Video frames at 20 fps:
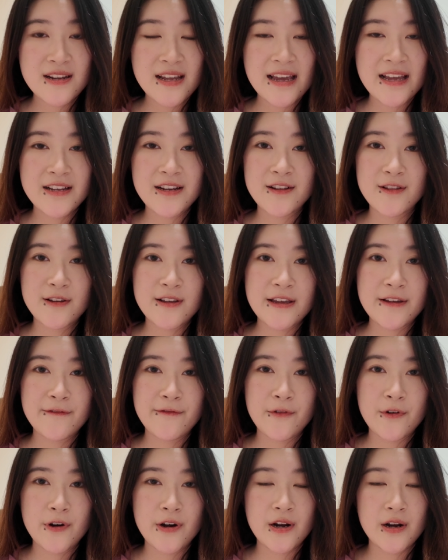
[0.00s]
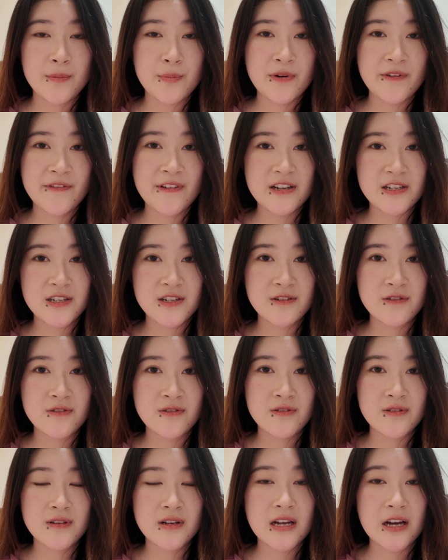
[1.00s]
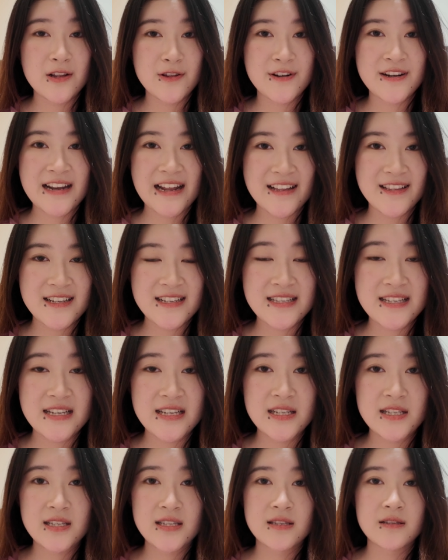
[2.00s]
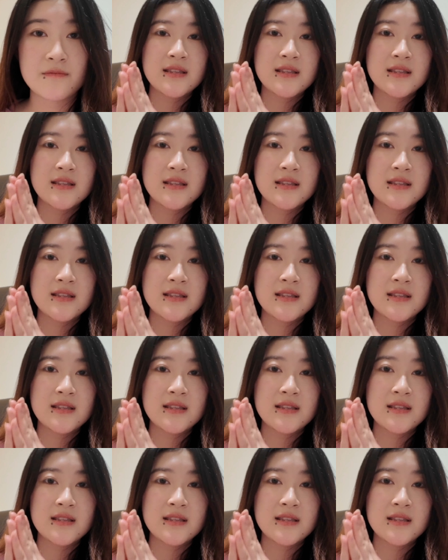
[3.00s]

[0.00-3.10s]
and you're looking for a professional color analysis.